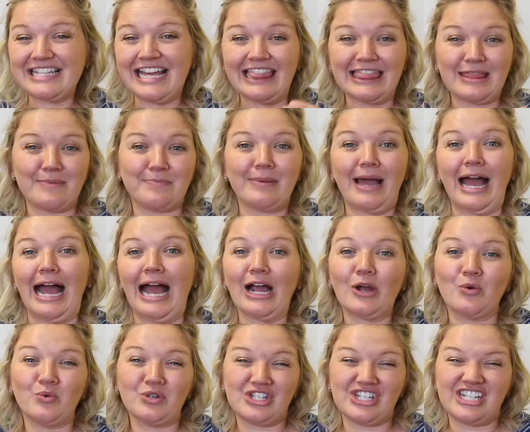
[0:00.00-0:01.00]
at the
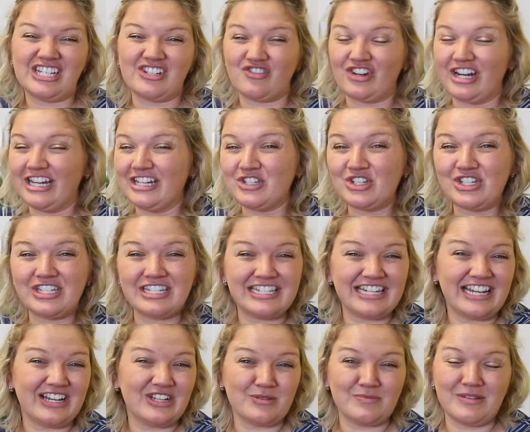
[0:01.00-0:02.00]
back, which Ryan
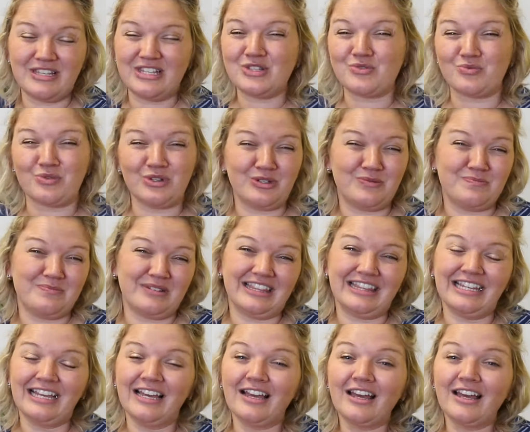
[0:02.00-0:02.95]
tells me is rude, but